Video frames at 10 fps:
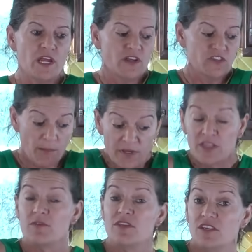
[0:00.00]
some
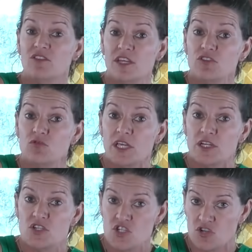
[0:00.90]
of these things we
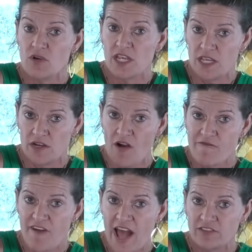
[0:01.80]
can do in our
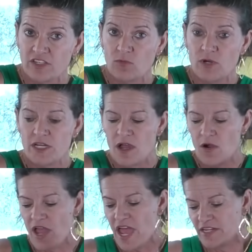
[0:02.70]
fasting
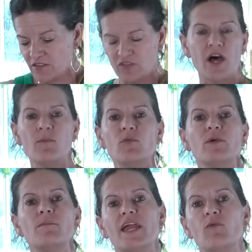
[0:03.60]
window, and some we
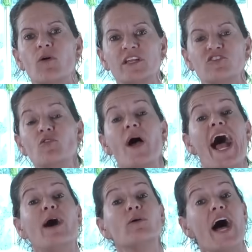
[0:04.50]
may wanna do
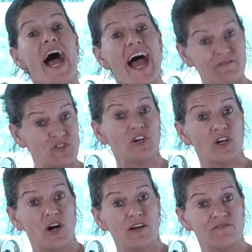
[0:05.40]
out
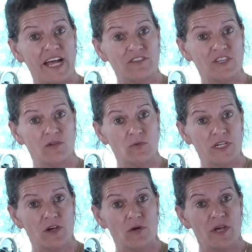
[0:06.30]
after our fasting
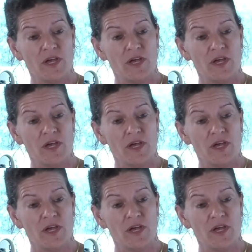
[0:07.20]
window.